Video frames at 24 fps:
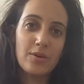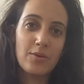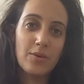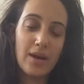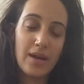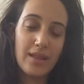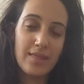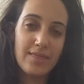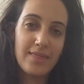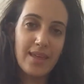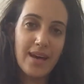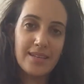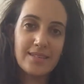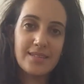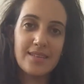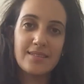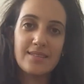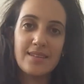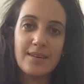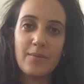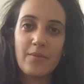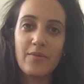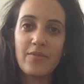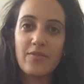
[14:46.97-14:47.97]
and that's the
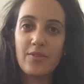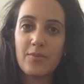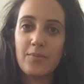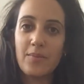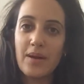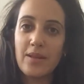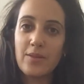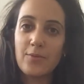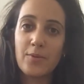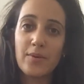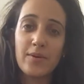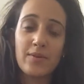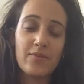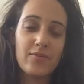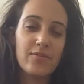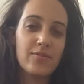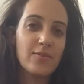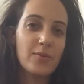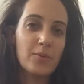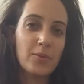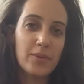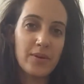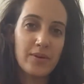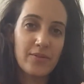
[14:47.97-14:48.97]
time of the month where
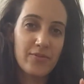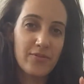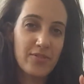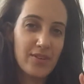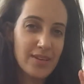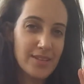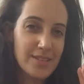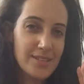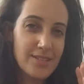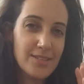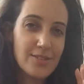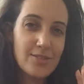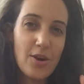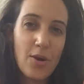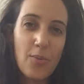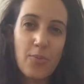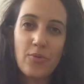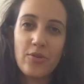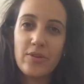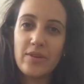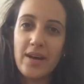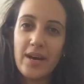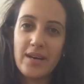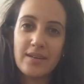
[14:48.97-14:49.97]
we feel so
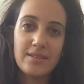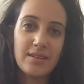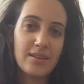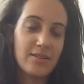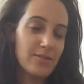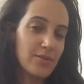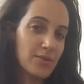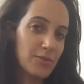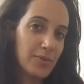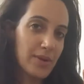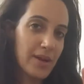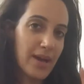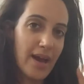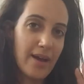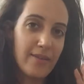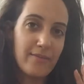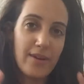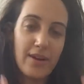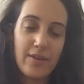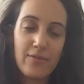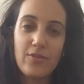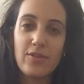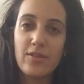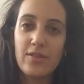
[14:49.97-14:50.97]
productive and we have
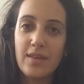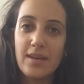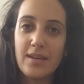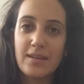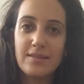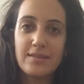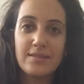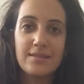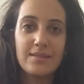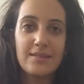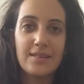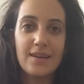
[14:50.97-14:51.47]
everything